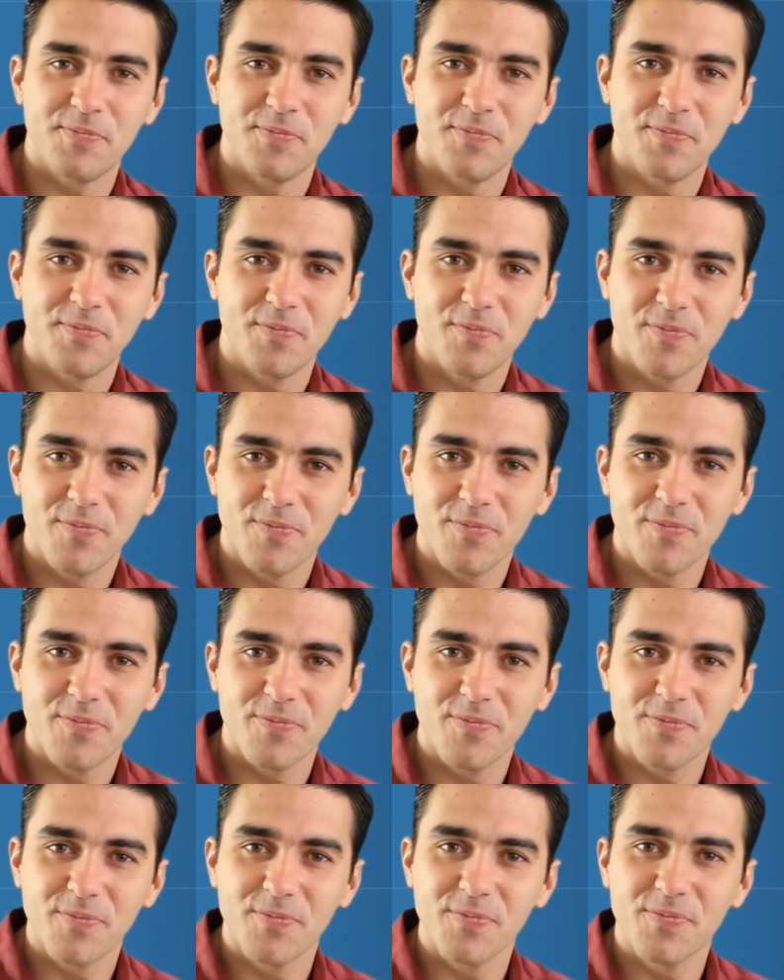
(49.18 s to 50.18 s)

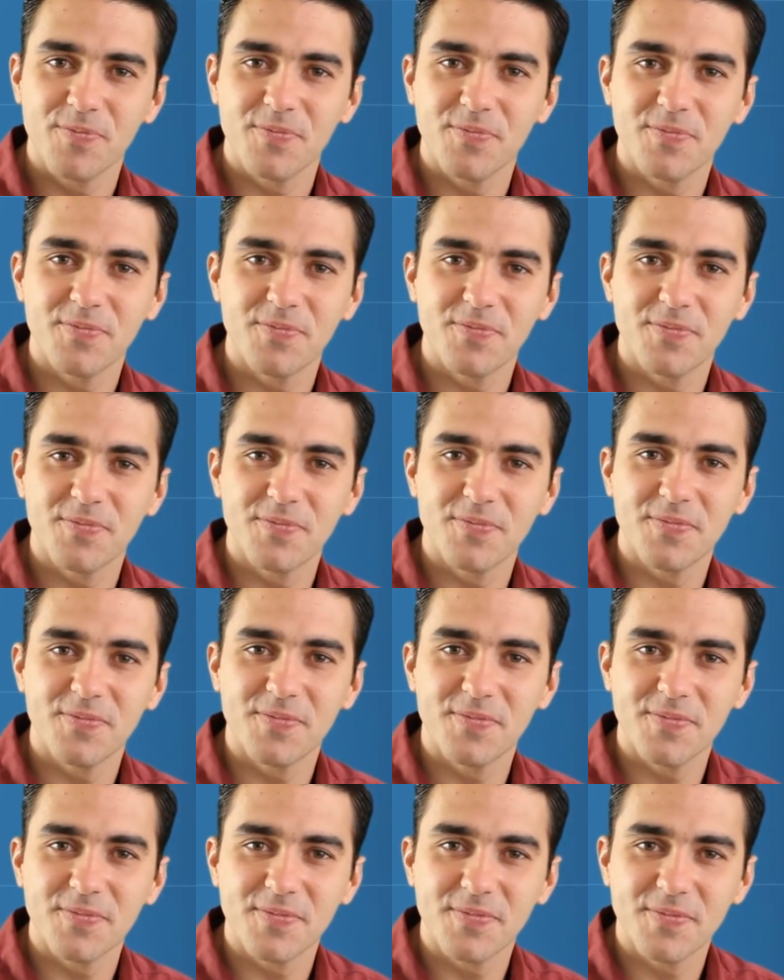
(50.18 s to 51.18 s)

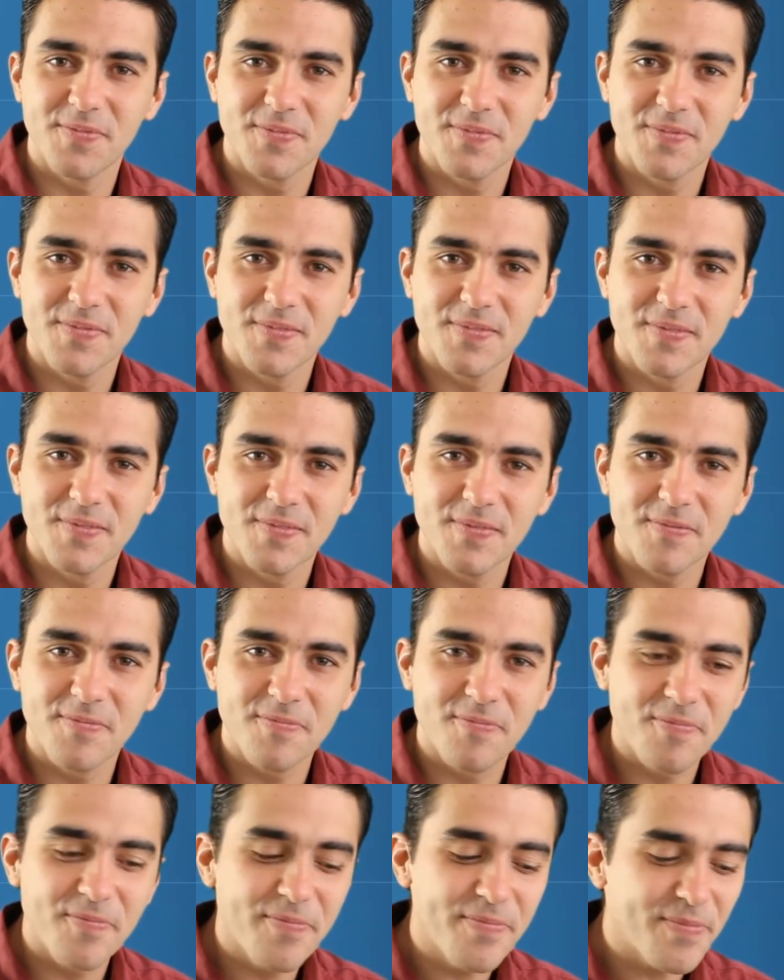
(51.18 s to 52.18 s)

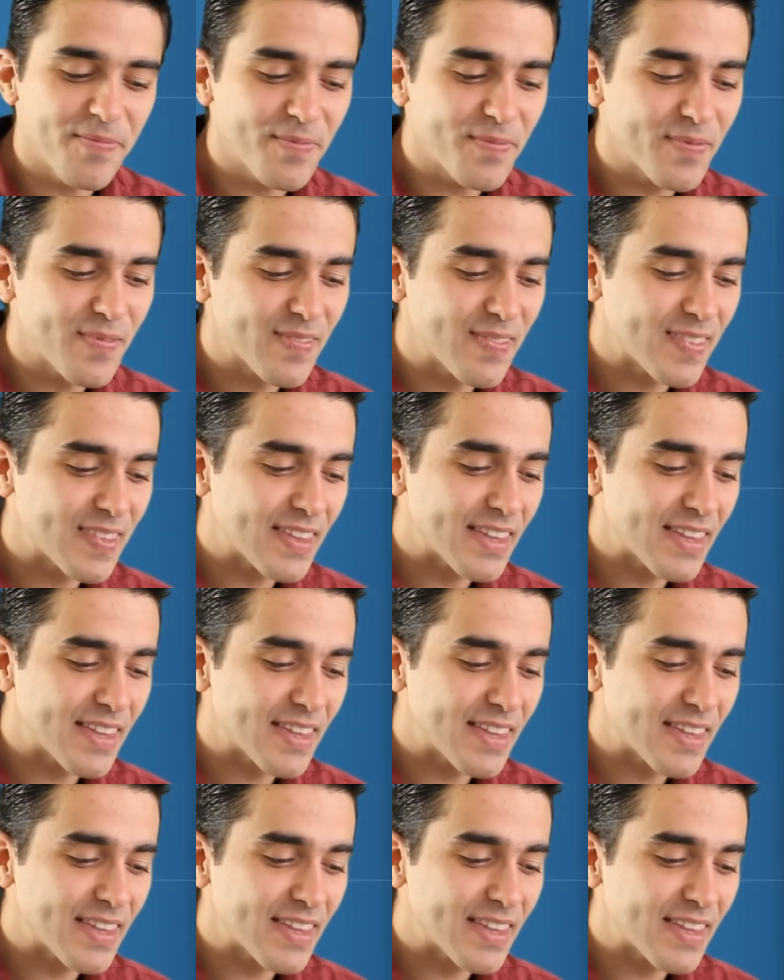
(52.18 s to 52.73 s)
Nothing is said.